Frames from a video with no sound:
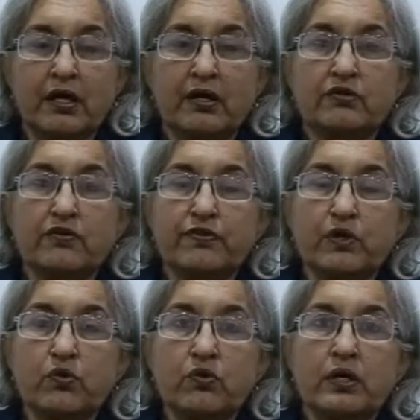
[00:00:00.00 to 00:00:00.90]

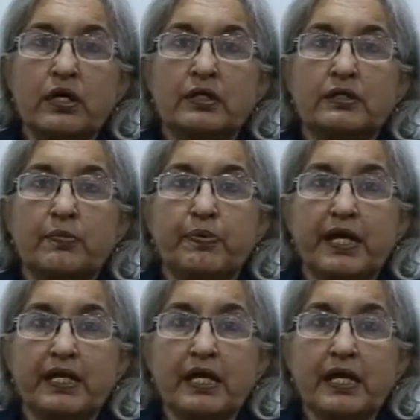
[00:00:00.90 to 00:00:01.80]
Review the
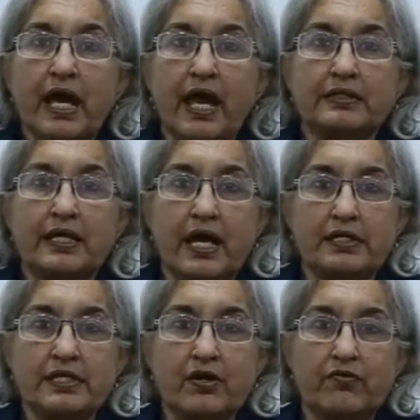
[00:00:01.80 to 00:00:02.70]
beginning and the
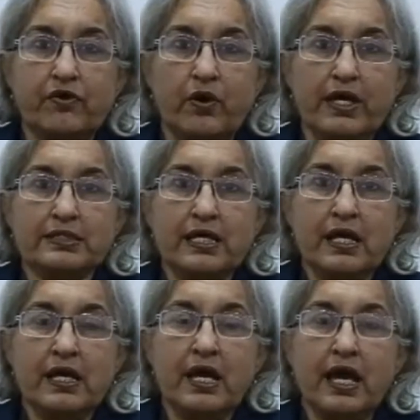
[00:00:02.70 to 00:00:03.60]
ending of your
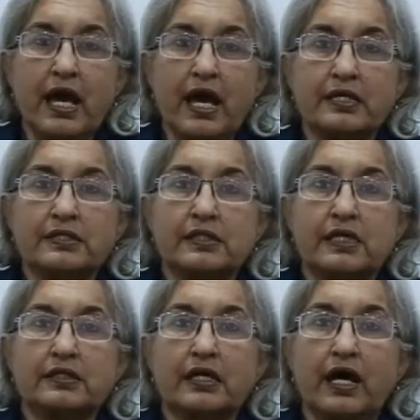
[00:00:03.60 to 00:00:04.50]
essay and
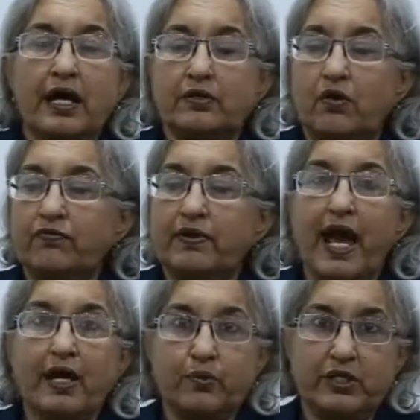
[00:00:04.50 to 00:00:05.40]
the kind of
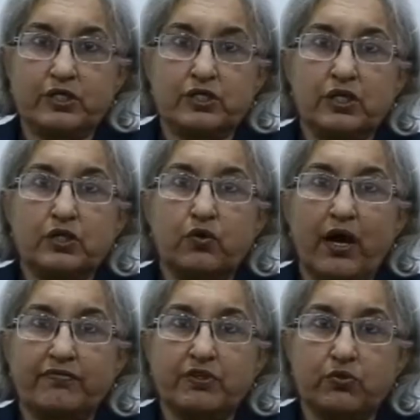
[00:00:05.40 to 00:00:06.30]
language you
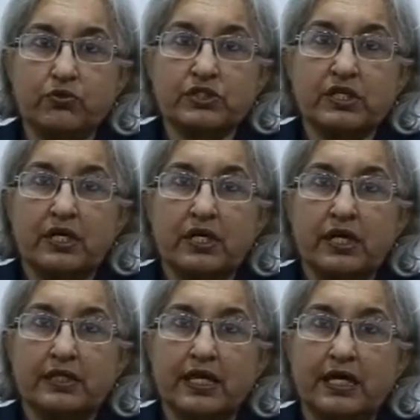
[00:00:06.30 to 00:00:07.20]
have used
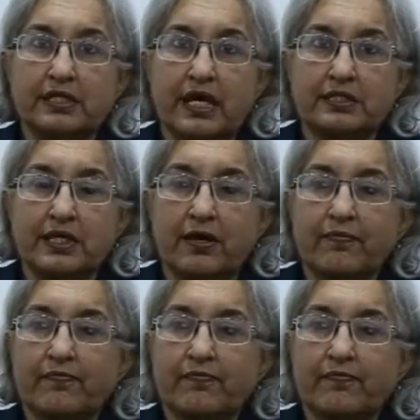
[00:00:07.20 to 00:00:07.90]
in that essay.